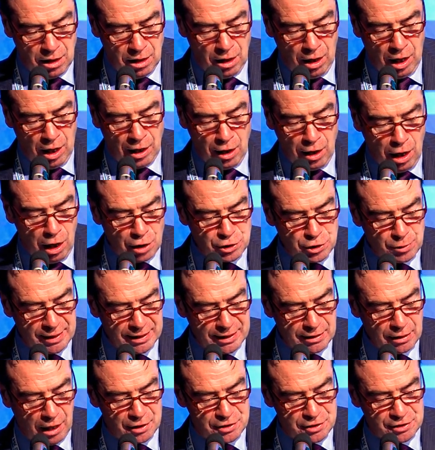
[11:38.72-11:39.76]

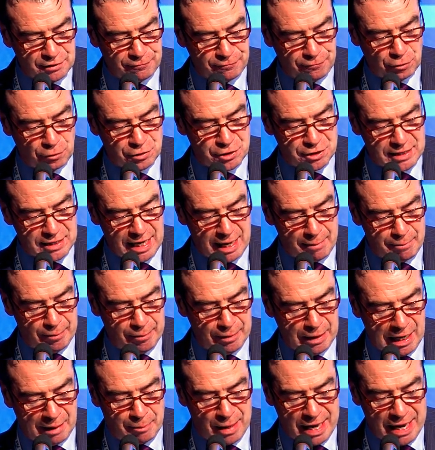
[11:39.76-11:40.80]
the first step
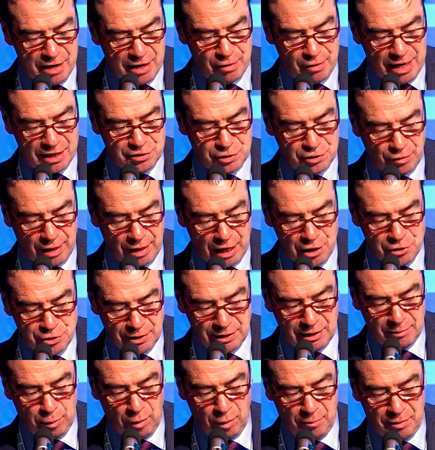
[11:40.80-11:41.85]
at pay restoration in
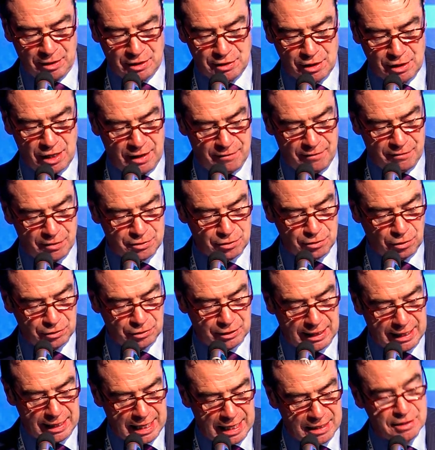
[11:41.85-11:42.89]
the public service under
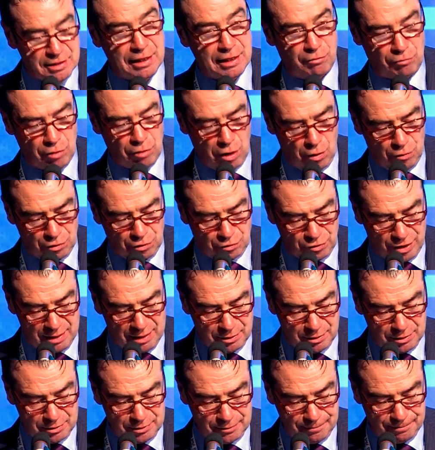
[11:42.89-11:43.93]
the Lansdowne Road
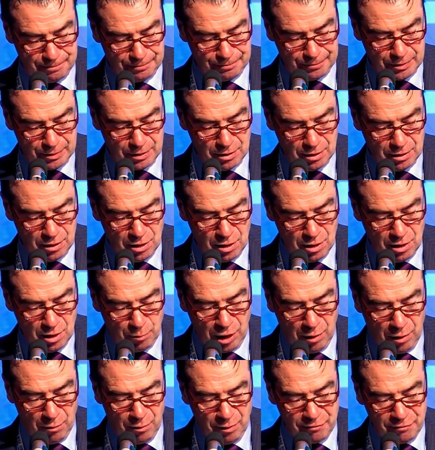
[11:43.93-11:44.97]
Agreement. But
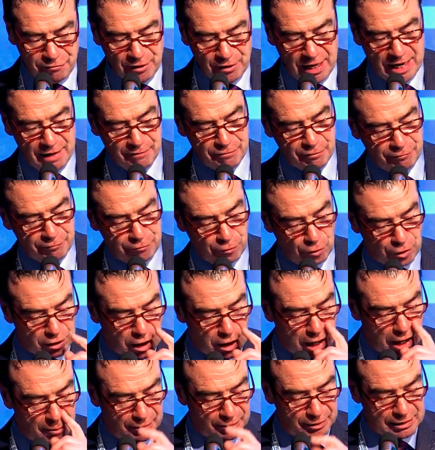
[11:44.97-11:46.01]
I will refrain from further
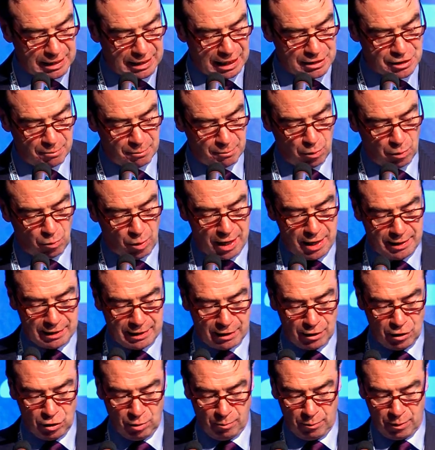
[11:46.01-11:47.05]
comment as I'm aware that
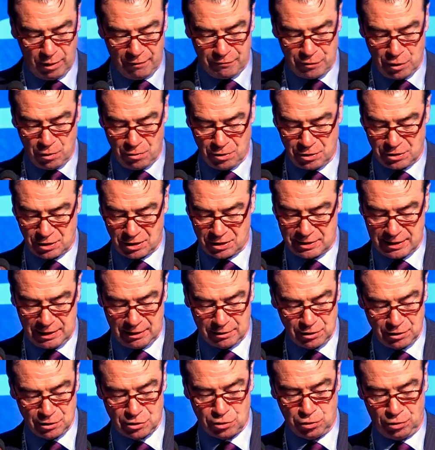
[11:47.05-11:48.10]
a number of unions are still
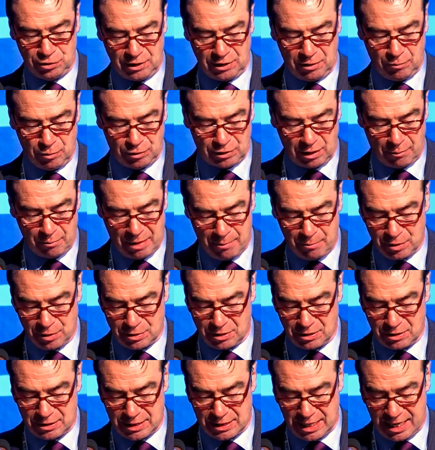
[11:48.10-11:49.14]
consulting with their members
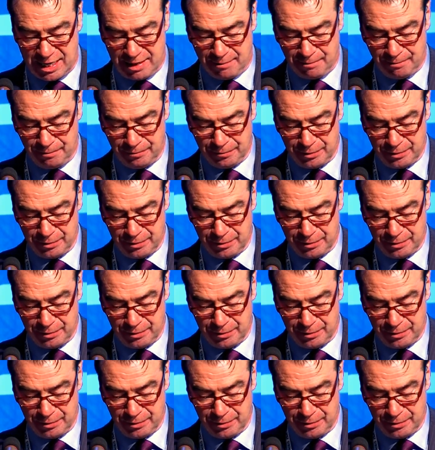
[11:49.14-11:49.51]
on same.